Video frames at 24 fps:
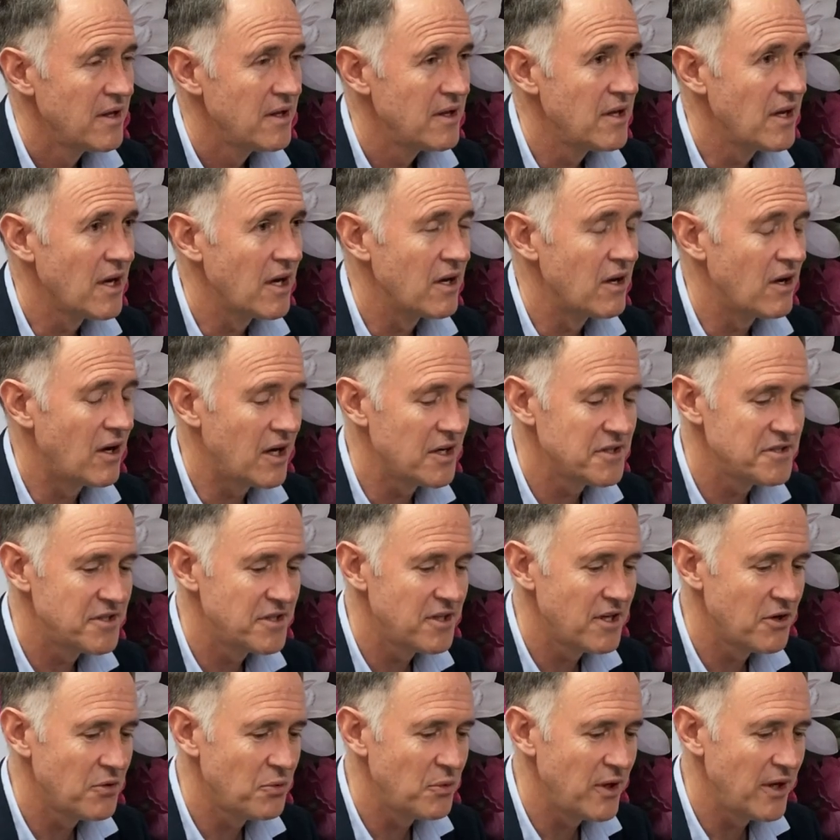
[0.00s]
Yeah, last
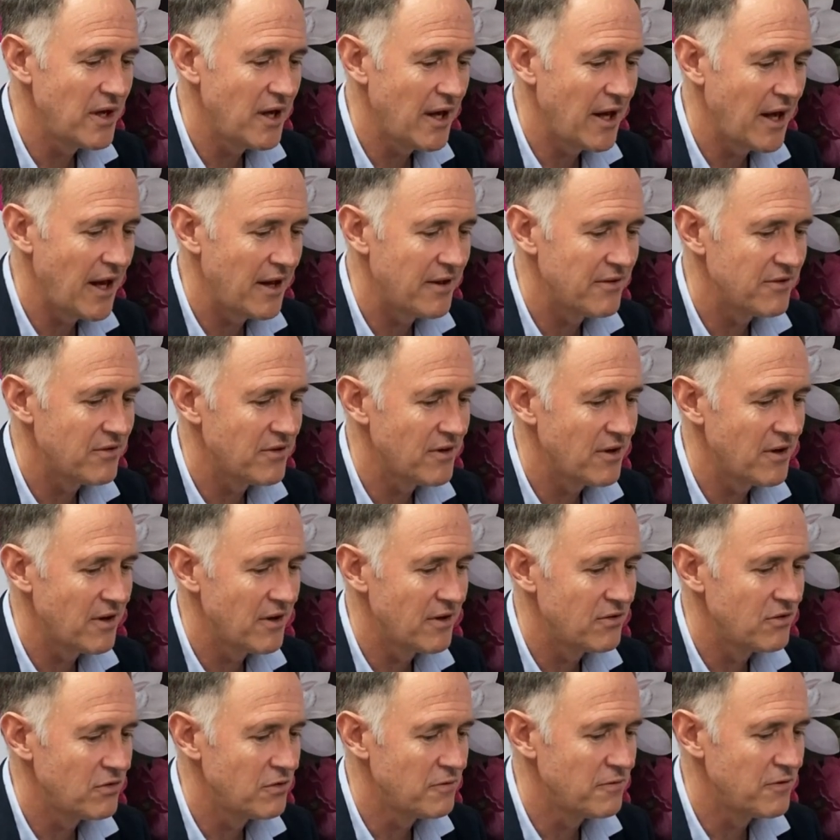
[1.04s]
year we had
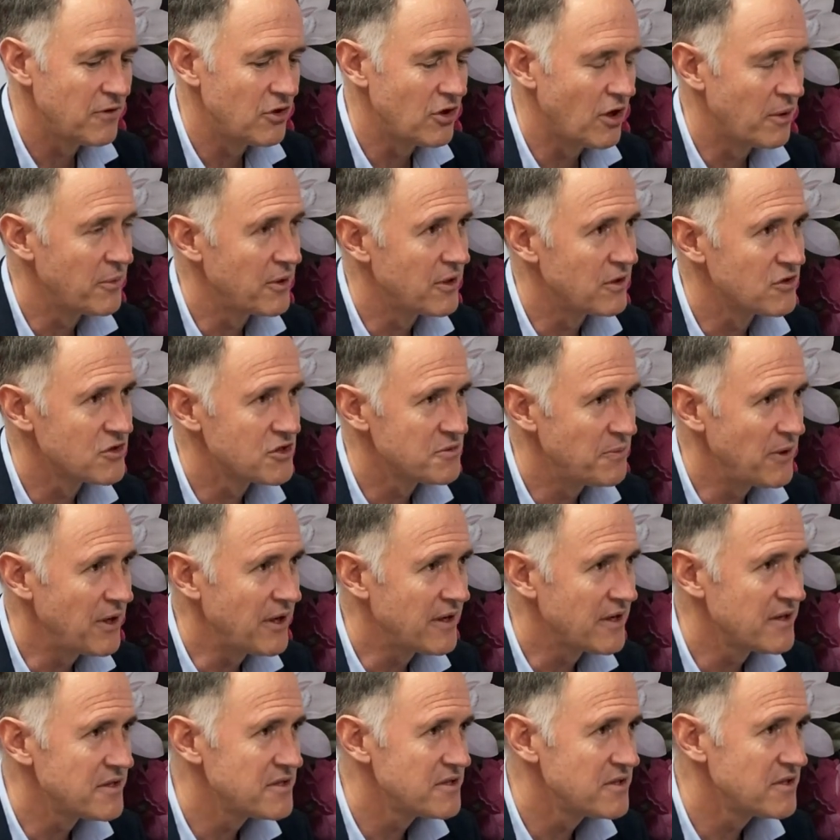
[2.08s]
two phenomenal
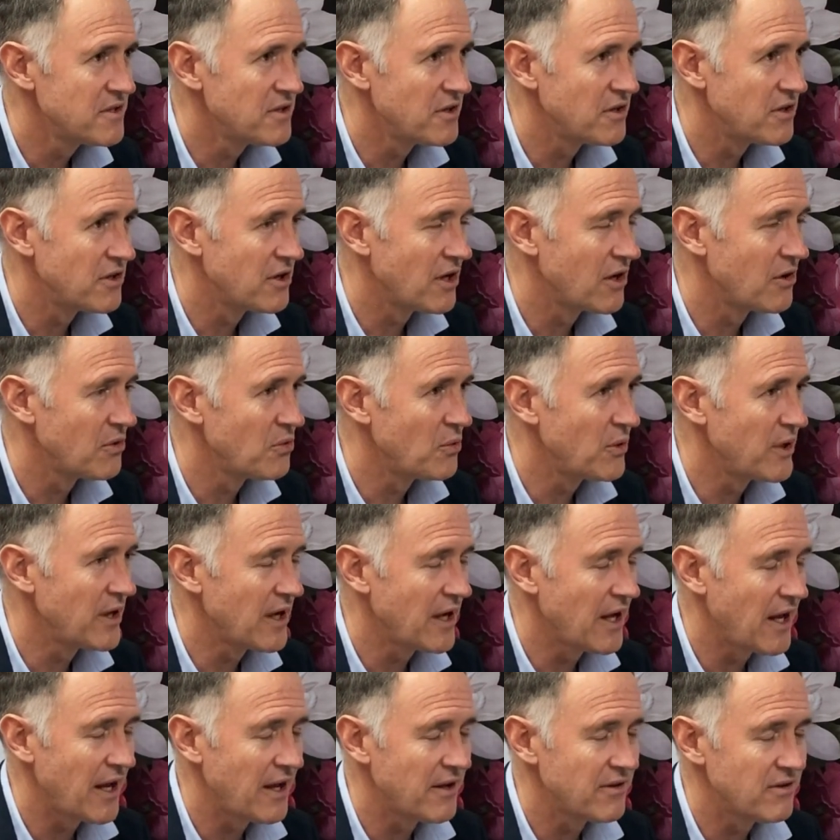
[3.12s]
speakers. You know, we
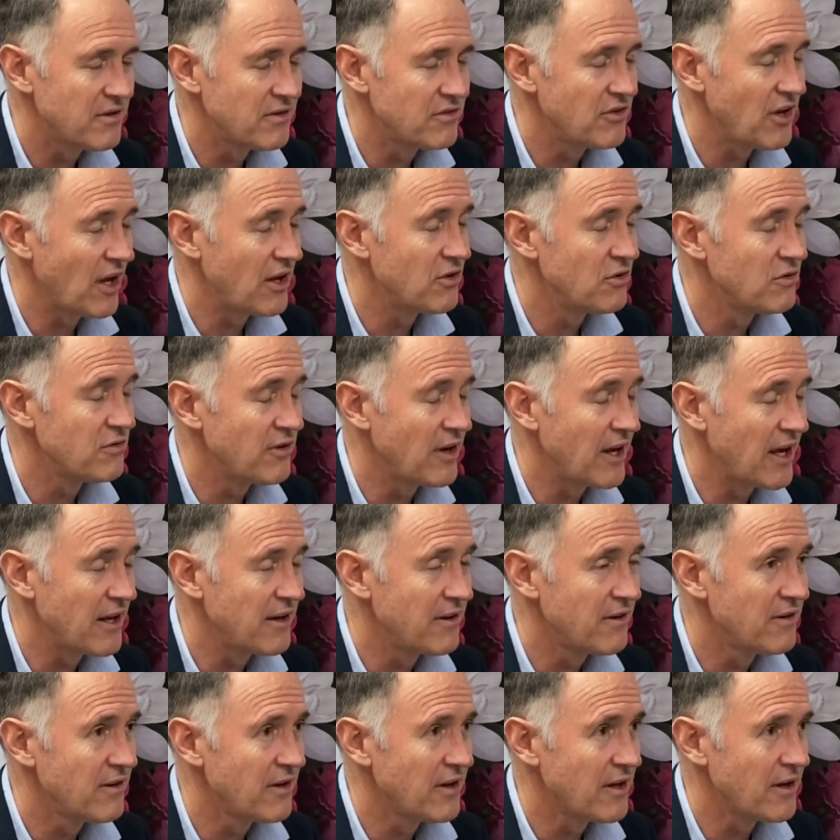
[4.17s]
had Tandu
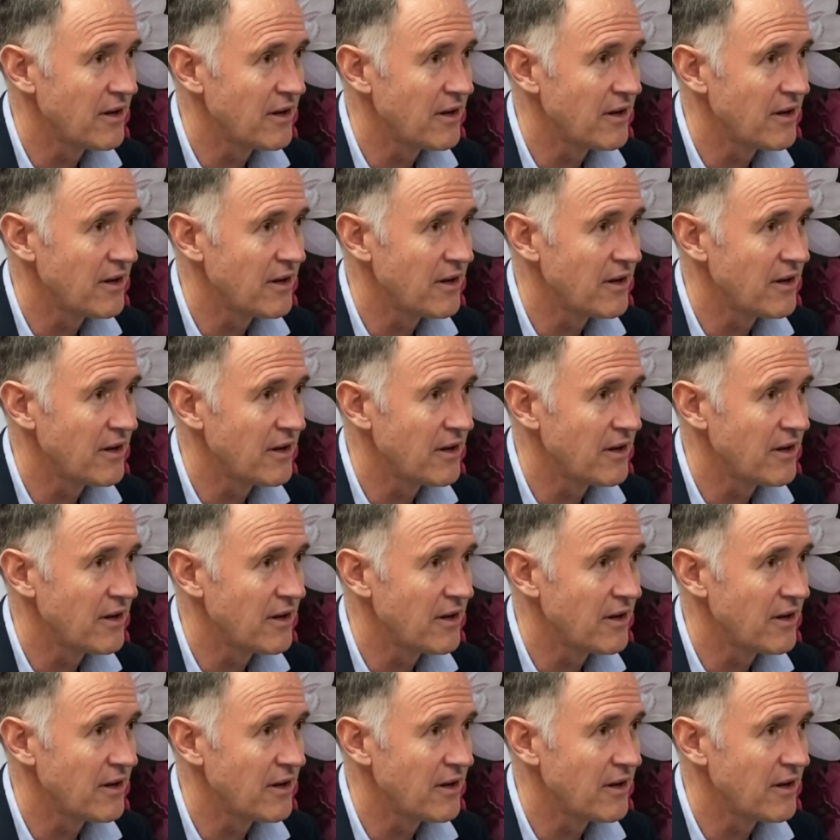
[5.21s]
Van,